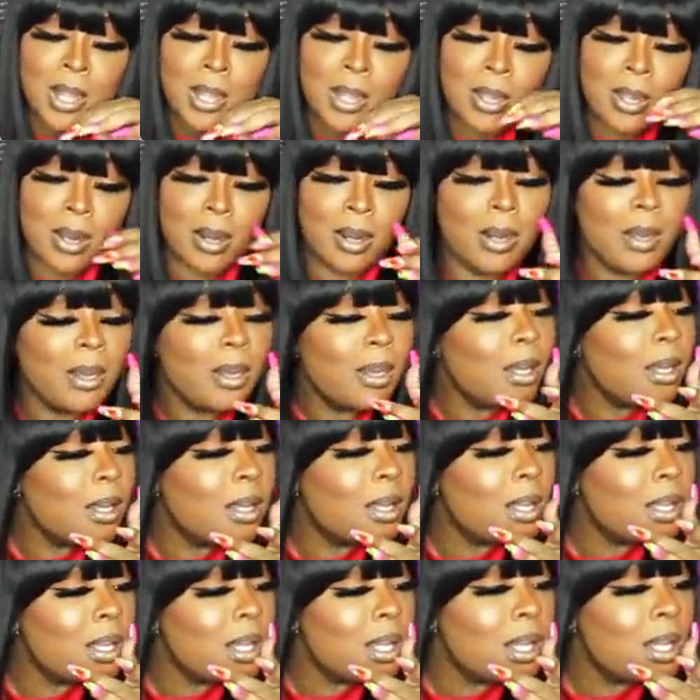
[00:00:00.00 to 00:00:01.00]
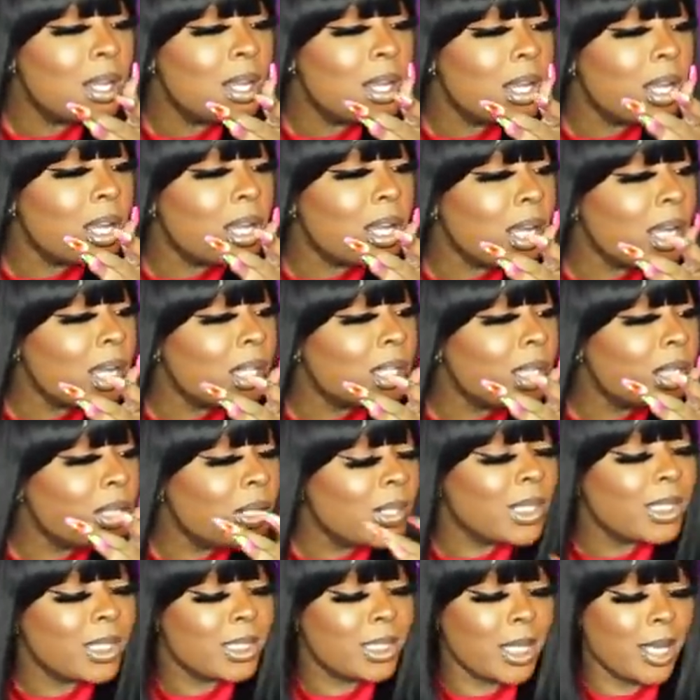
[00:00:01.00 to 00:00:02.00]
Girl, look I'm
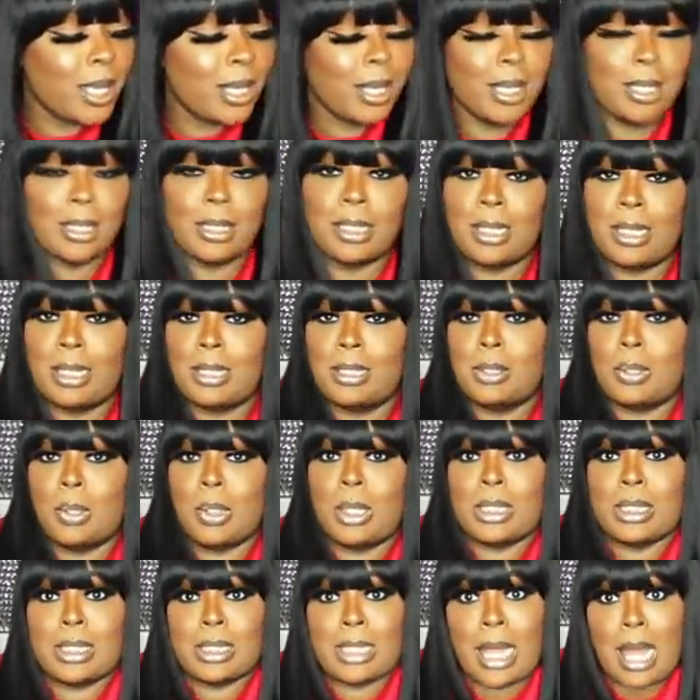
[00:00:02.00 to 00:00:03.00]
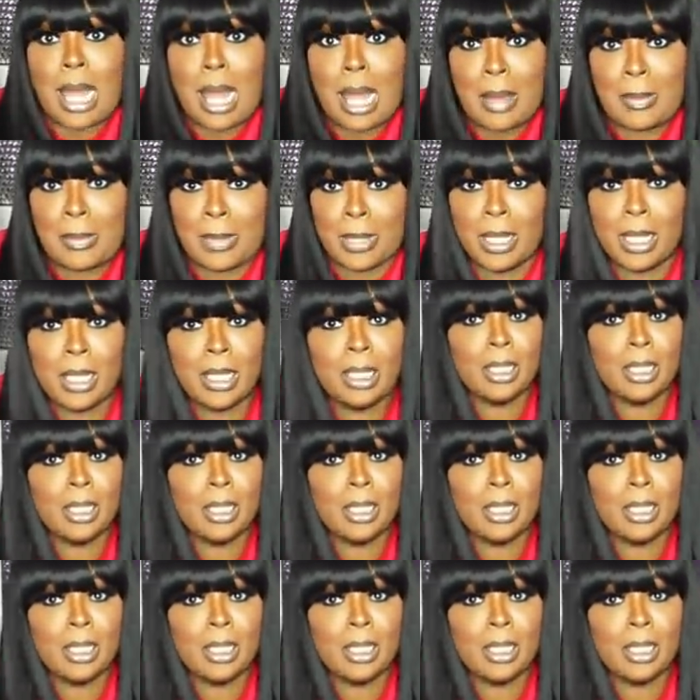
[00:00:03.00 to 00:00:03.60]
too excited. I think I start slobbing.